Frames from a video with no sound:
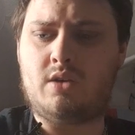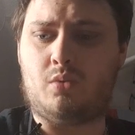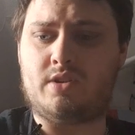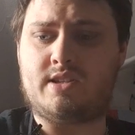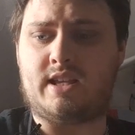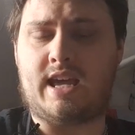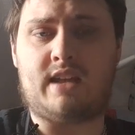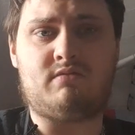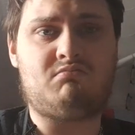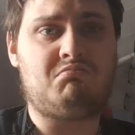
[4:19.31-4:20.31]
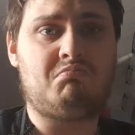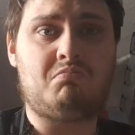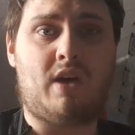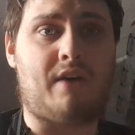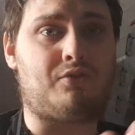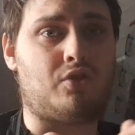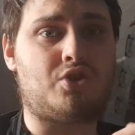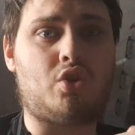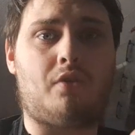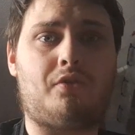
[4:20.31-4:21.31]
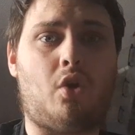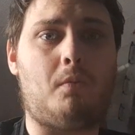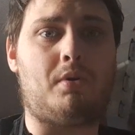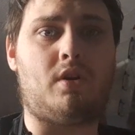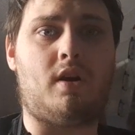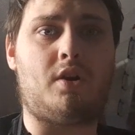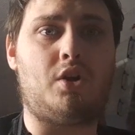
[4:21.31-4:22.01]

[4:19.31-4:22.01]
once again, after a soft opener,